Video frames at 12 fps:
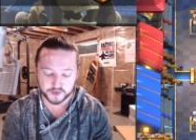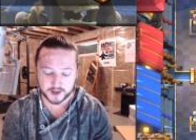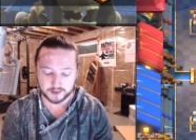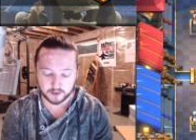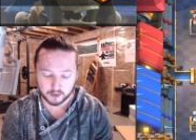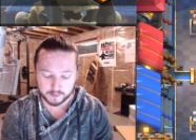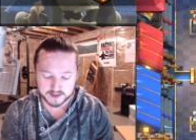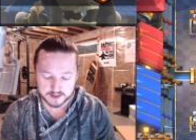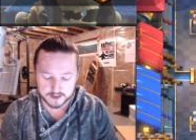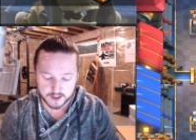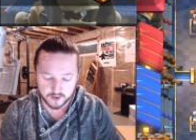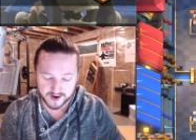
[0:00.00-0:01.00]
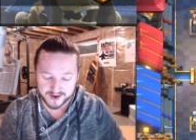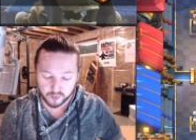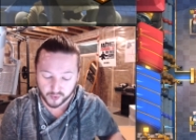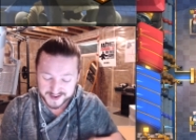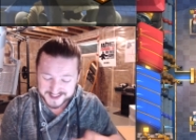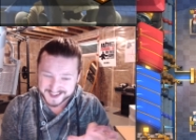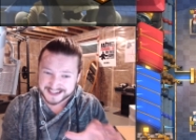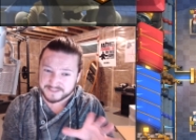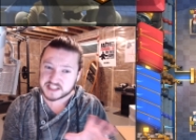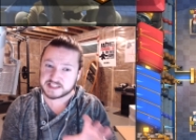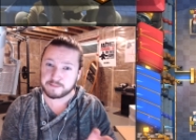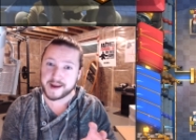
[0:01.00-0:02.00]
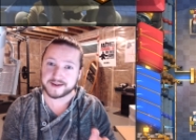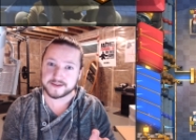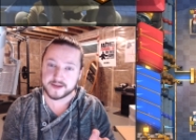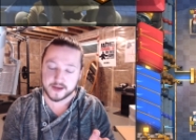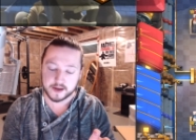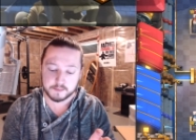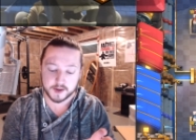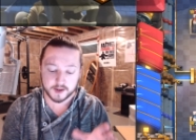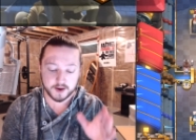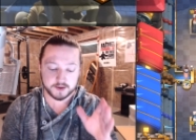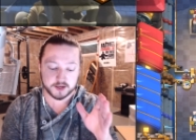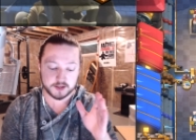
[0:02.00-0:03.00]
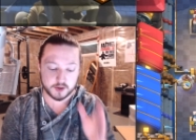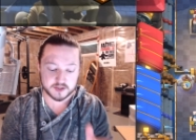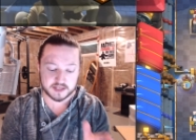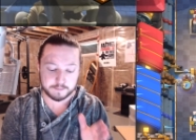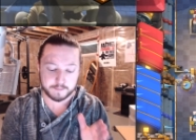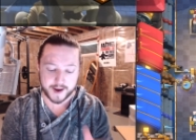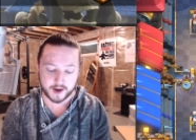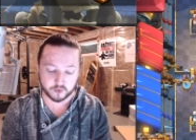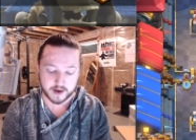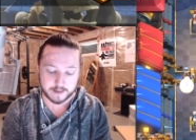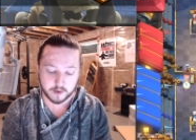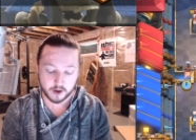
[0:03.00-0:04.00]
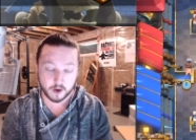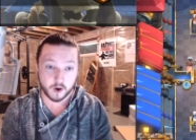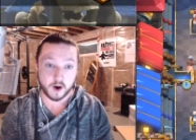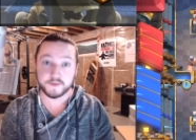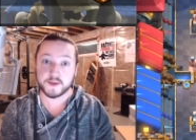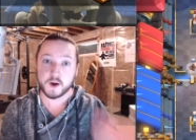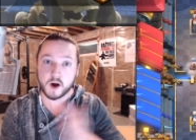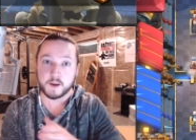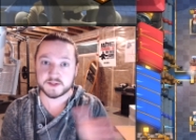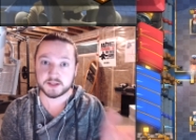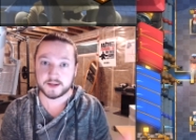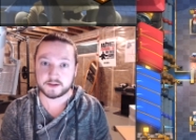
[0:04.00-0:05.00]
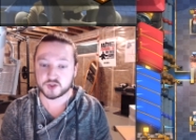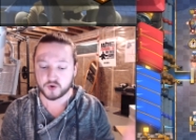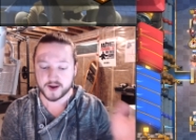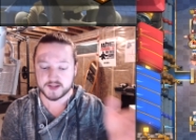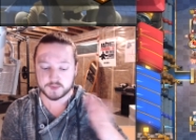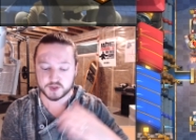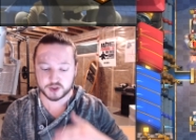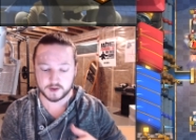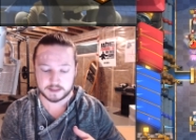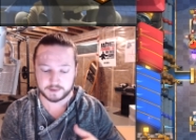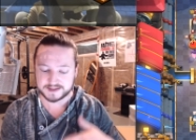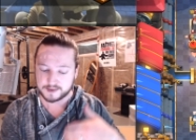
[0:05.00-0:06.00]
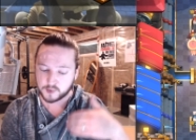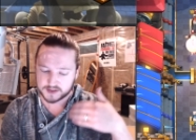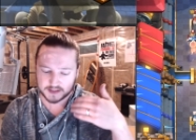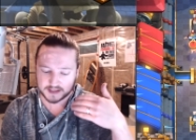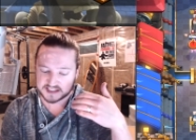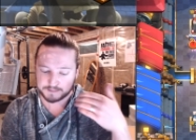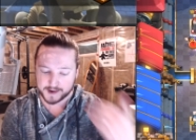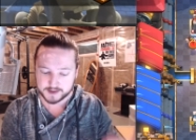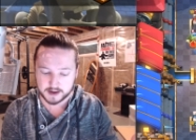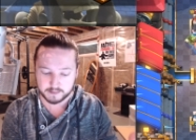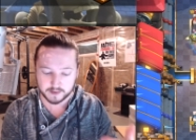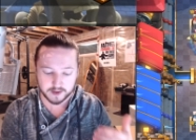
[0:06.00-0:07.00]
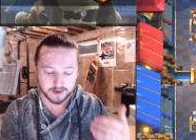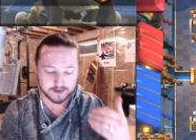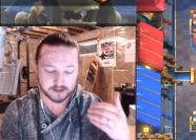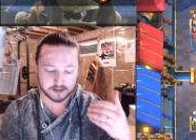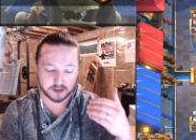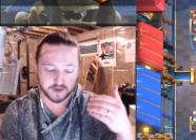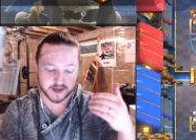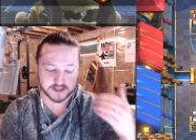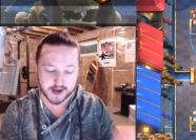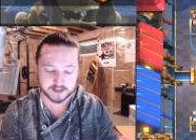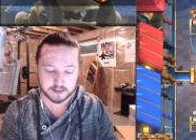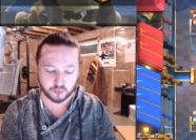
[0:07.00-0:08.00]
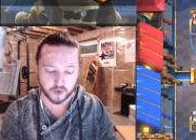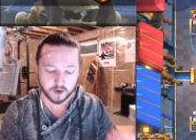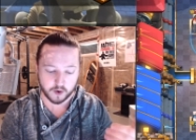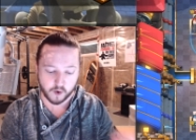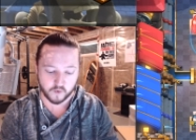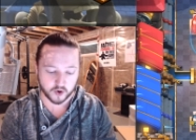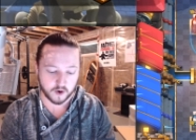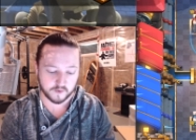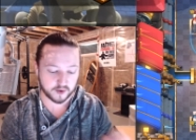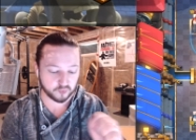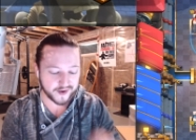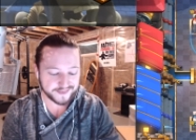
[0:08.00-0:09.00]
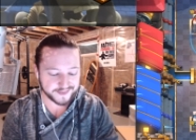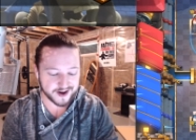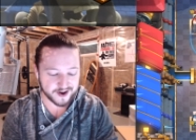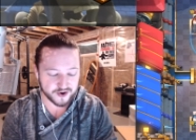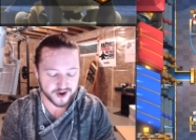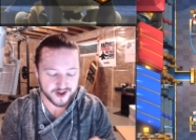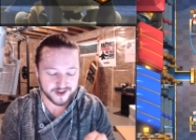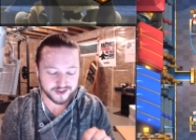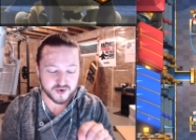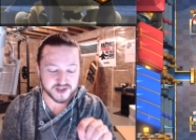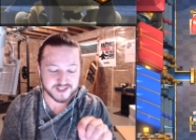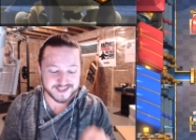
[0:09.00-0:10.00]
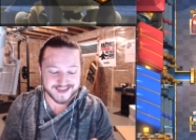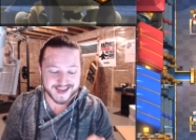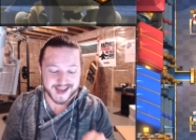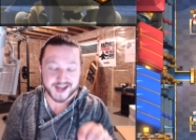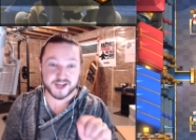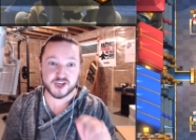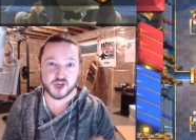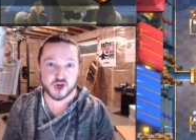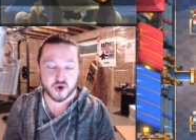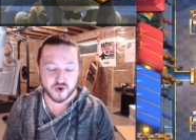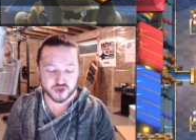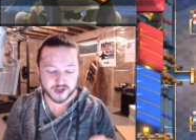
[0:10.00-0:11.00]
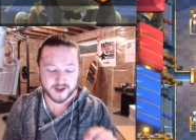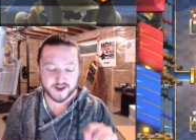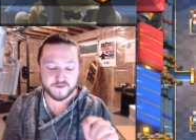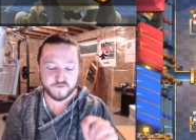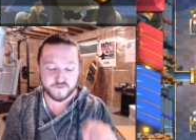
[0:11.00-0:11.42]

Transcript: with that low Musketeer. I was kind of expecting him to use the Battle Ram on the opposite lane to try and switch things up because I wasn't expecting him to do the exact same thing over and over. Now right there, you see a huge